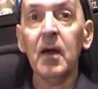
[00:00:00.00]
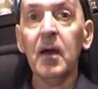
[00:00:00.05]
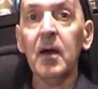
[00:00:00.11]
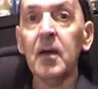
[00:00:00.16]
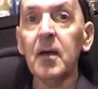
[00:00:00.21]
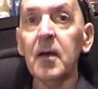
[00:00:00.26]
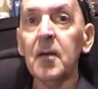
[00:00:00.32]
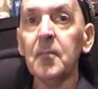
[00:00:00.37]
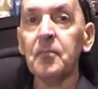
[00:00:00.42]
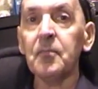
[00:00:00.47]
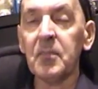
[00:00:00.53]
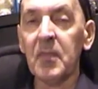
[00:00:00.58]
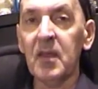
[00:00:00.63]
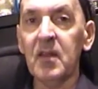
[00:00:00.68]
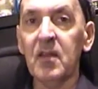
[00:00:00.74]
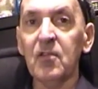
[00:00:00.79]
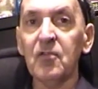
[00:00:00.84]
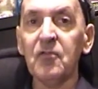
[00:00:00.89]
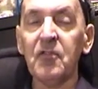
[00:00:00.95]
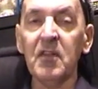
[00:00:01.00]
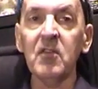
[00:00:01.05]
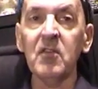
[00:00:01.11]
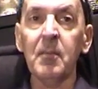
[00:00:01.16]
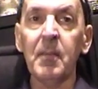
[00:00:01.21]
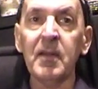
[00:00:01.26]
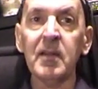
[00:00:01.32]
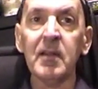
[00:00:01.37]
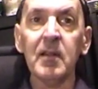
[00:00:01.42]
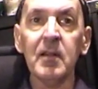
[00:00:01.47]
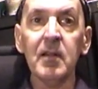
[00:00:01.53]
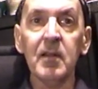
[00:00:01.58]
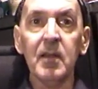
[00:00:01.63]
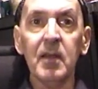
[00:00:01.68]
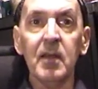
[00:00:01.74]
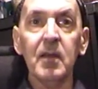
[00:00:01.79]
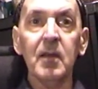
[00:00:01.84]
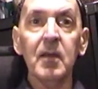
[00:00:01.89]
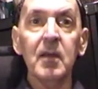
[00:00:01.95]
It is
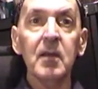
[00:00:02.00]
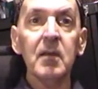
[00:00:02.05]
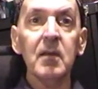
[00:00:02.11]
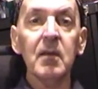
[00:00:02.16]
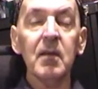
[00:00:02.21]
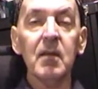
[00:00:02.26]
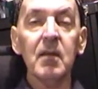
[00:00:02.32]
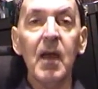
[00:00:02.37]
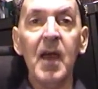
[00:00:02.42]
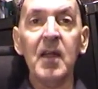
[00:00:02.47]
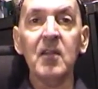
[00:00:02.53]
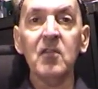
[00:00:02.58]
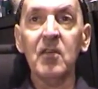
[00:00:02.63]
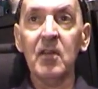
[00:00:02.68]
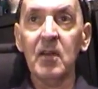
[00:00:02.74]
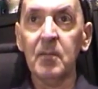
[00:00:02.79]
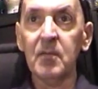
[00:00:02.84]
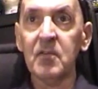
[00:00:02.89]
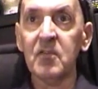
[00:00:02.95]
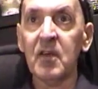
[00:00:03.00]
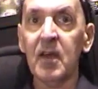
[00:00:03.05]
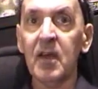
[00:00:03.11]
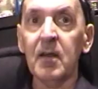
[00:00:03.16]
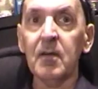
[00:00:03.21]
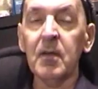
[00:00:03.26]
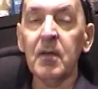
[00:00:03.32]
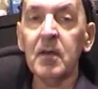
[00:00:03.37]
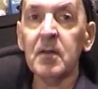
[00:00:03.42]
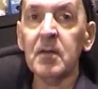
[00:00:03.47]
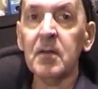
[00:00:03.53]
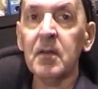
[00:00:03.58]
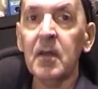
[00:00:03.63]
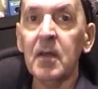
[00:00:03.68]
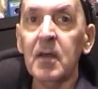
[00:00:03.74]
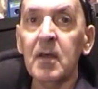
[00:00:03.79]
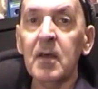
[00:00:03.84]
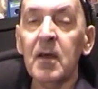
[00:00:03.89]
fundamentally anti-libertarian.